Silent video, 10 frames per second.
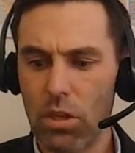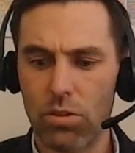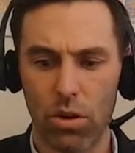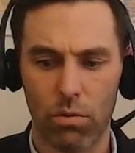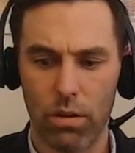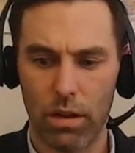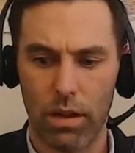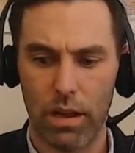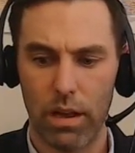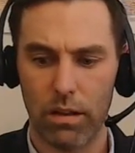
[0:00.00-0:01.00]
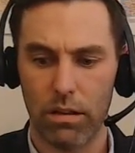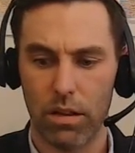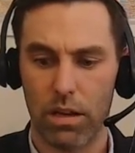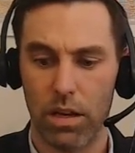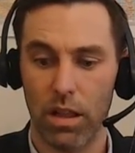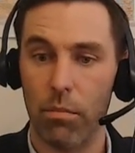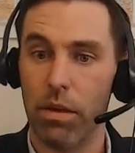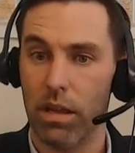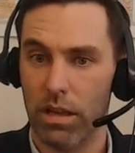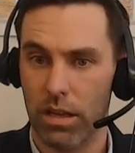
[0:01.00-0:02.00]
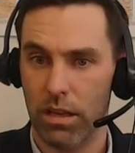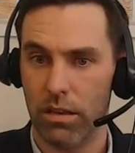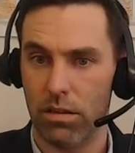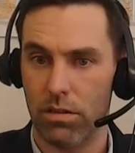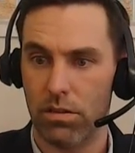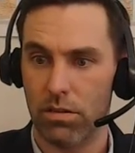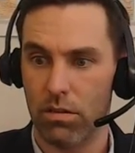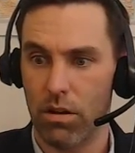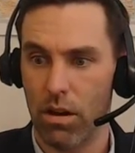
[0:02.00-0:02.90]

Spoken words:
so Colombia is